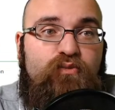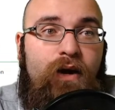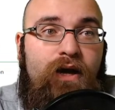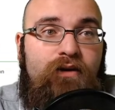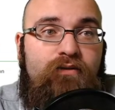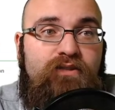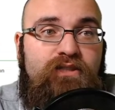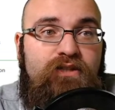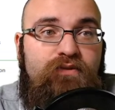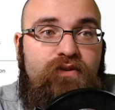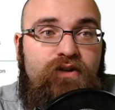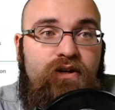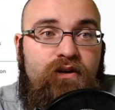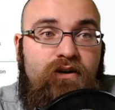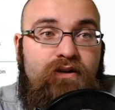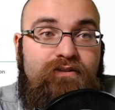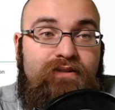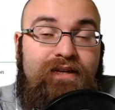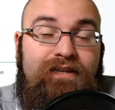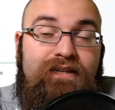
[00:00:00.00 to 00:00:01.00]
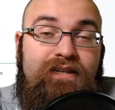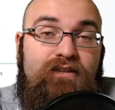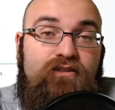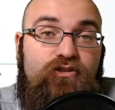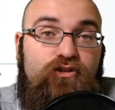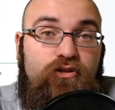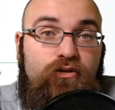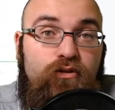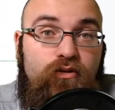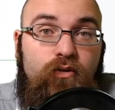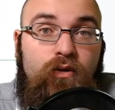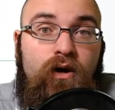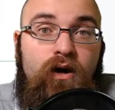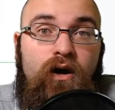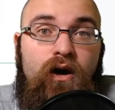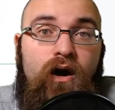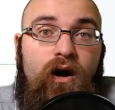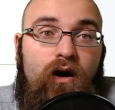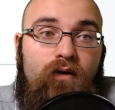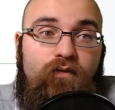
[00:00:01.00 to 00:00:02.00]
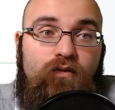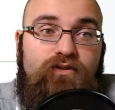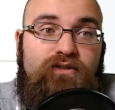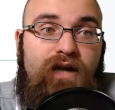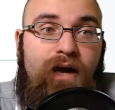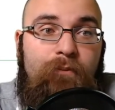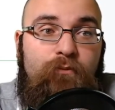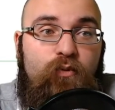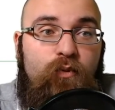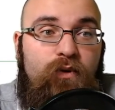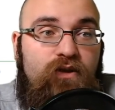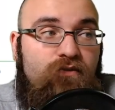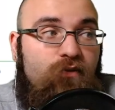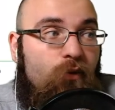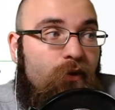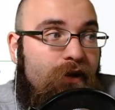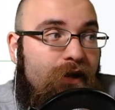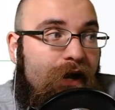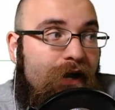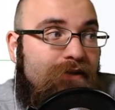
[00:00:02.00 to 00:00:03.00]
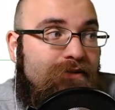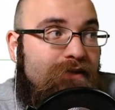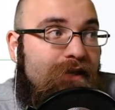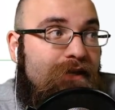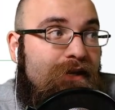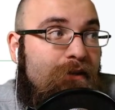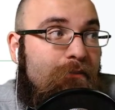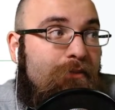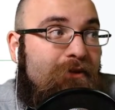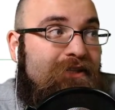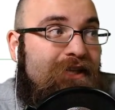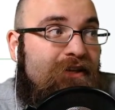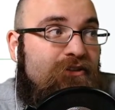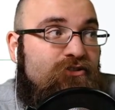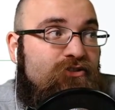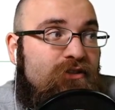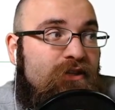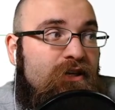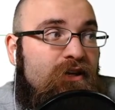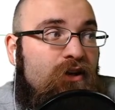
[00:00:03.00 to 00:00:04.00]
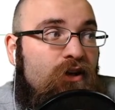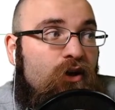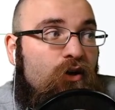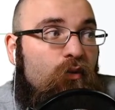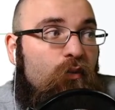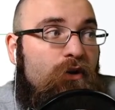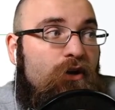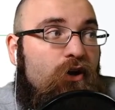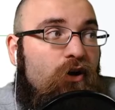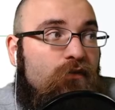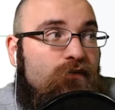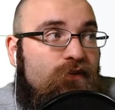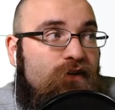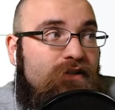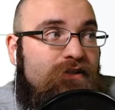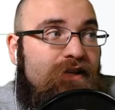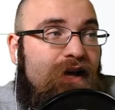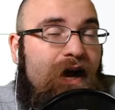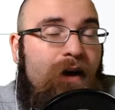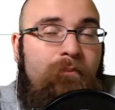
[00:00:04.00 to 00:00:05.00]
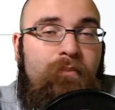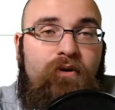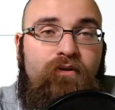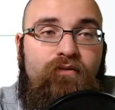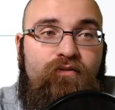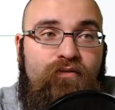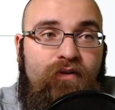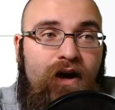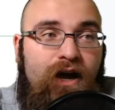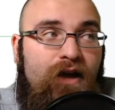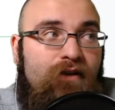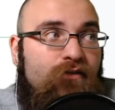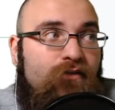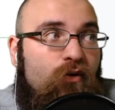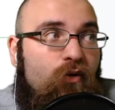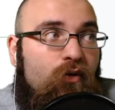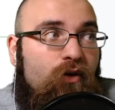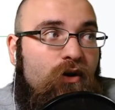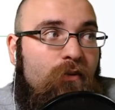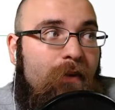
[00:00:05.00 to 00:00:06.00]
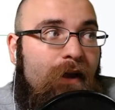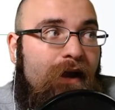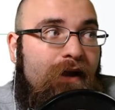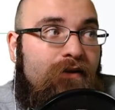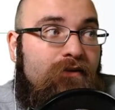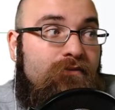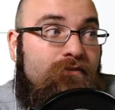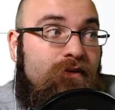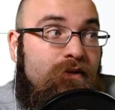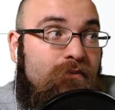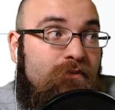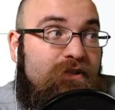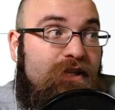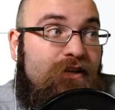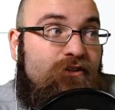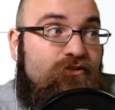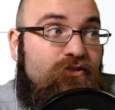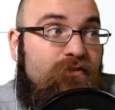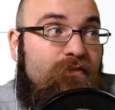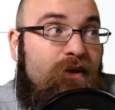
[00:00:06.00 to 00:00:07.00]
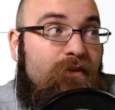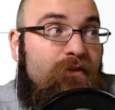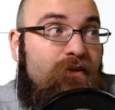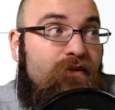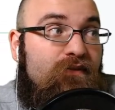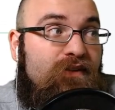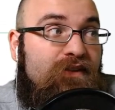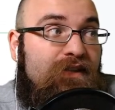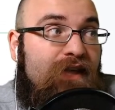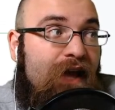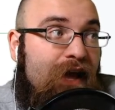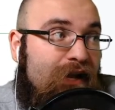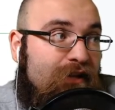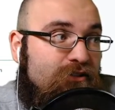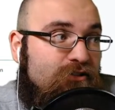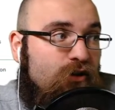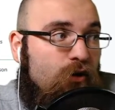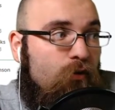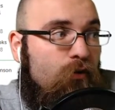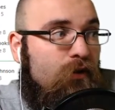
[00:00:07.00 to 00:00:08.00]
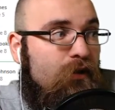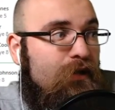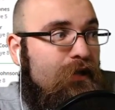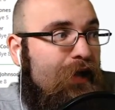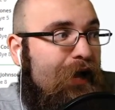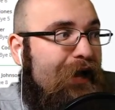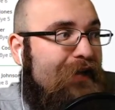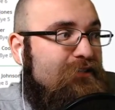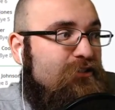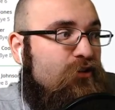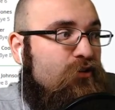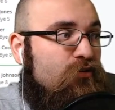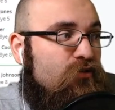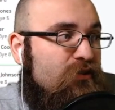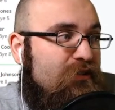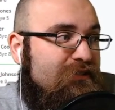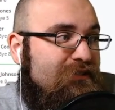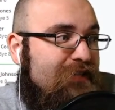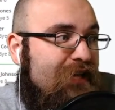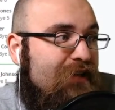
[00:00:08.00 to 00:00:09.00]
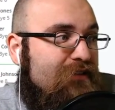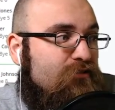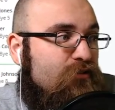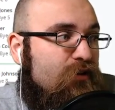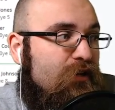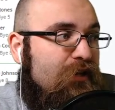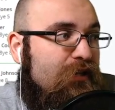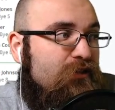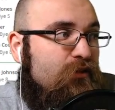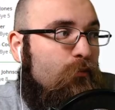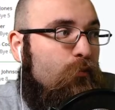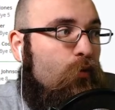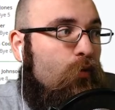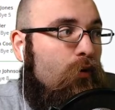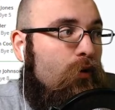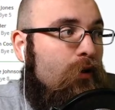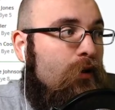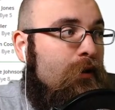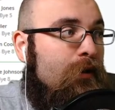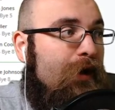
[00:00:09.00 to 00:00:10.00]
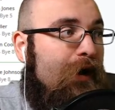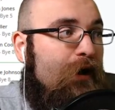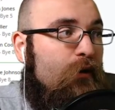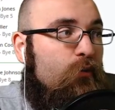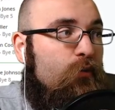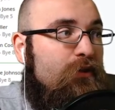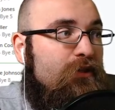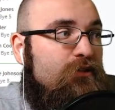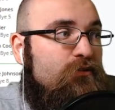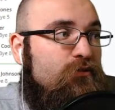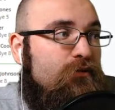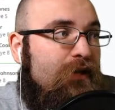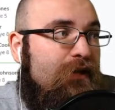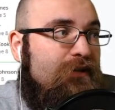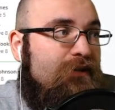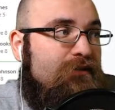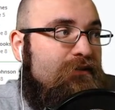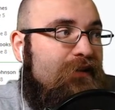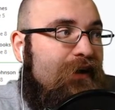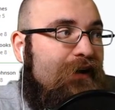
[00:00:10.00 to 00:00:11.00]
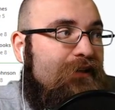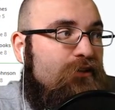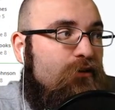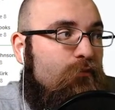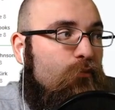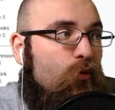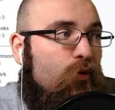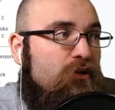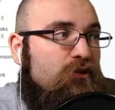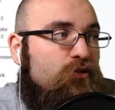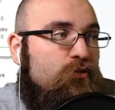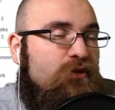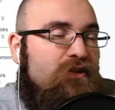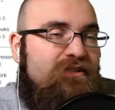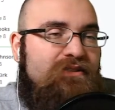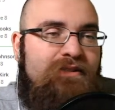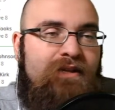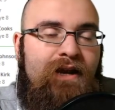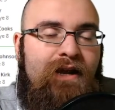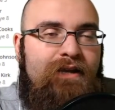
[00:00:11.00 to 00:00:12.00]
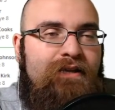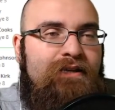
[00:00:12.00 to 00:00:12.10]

wide receiver here because I needed two of those top 24 guys. And then potentially we go for a top five quarterback, potentially maybe even Dak. So as it currently stands, looking at the board, I really do like Tyler Boyd to an extent.